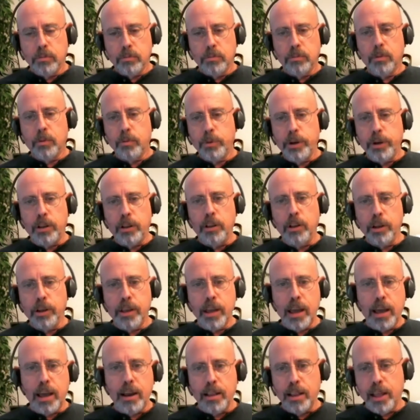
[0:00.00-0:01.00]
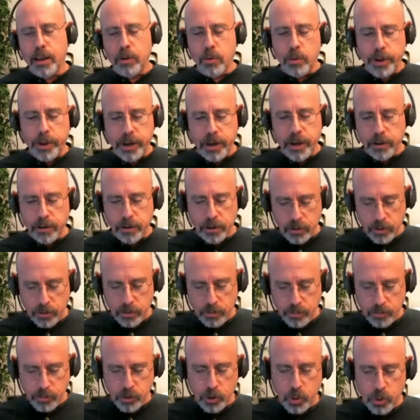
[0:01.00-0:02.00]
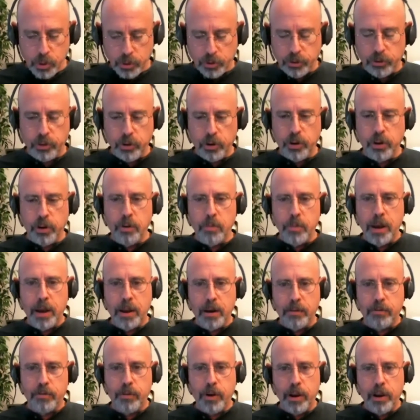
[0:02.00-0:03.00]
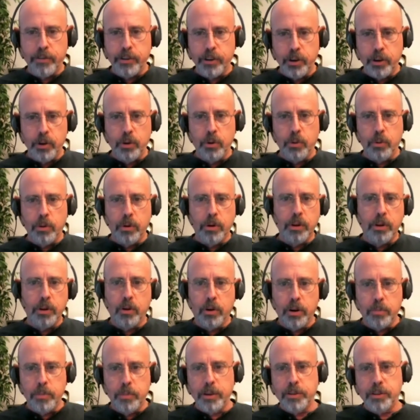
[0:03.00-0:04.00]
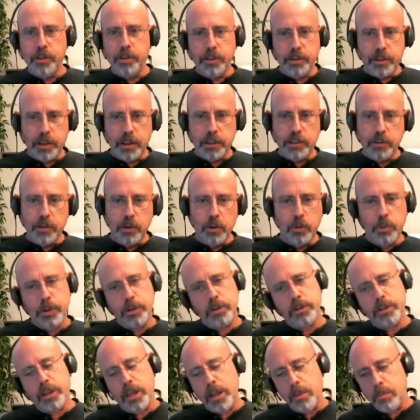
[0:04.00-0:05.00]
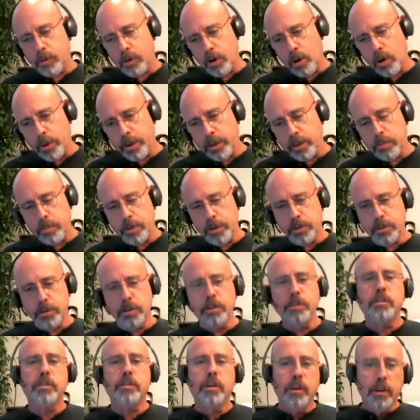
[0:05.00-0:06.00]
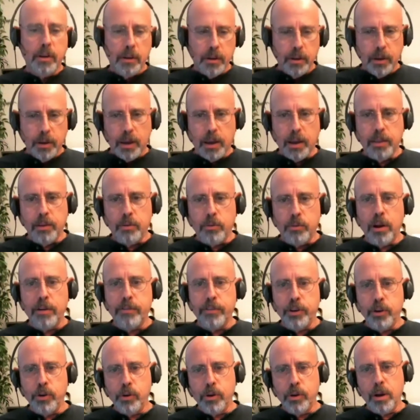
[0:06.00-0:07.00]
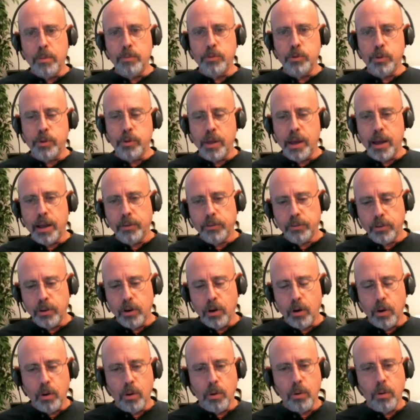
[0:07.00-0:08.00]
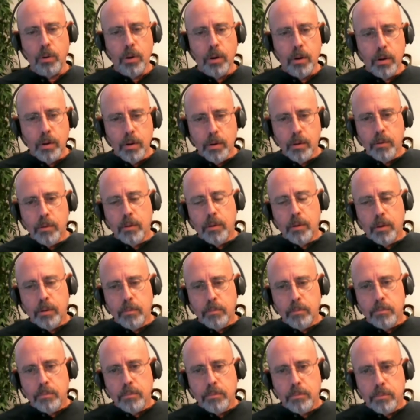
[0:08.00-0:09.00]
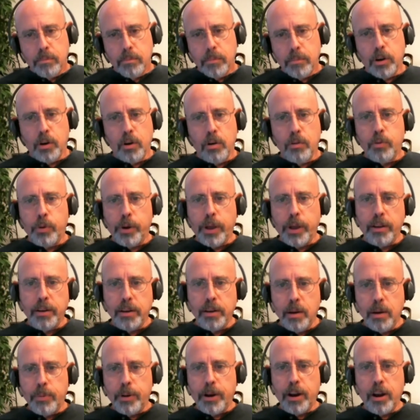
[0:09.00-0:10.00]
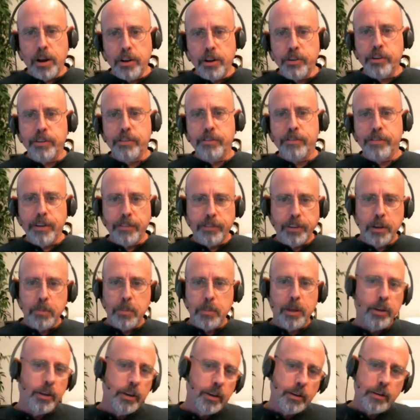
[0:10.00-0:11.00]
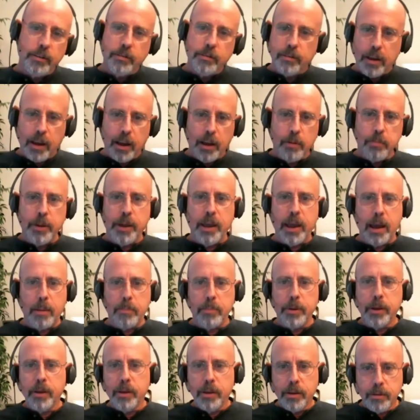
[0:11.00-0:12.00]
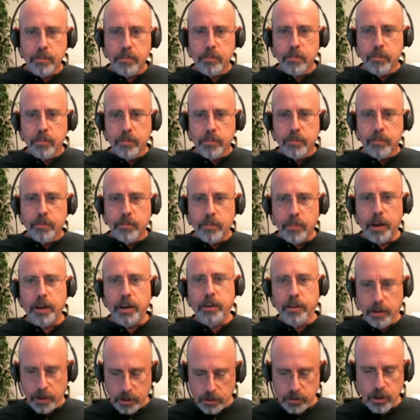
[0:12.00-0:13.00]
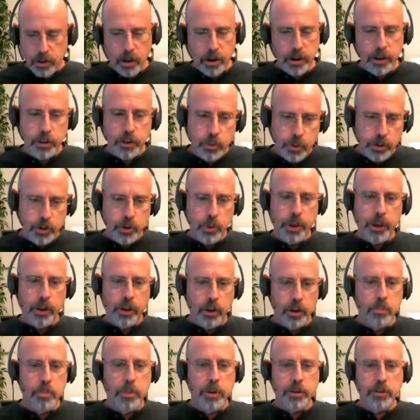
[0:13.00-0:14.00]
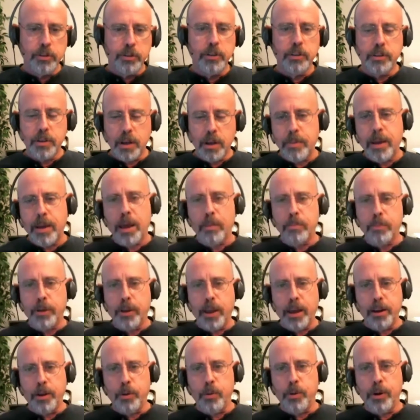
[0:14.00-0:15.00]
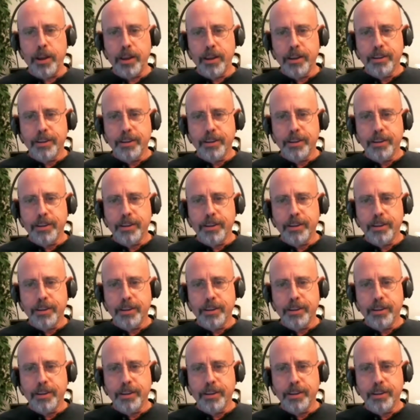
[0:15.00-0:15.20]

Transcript: look at it like we need to do a certain amount of revenue in order to be successful. We just keep growing the business, and the revenue comes with that. So, if we end up at 150 million, I'd be happy. But as long as we're doing good business, I'm happy anyway.